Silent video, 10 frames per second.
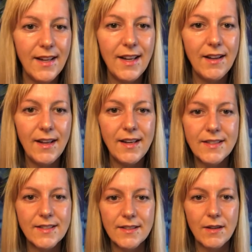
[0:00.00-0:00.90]

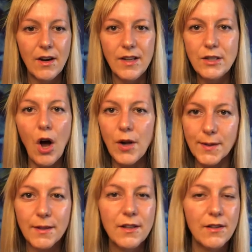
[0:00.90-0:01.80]
it's
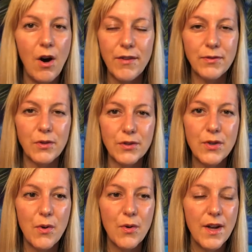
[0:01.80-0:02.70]
all awful.
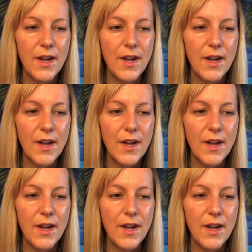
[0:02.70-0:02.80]
So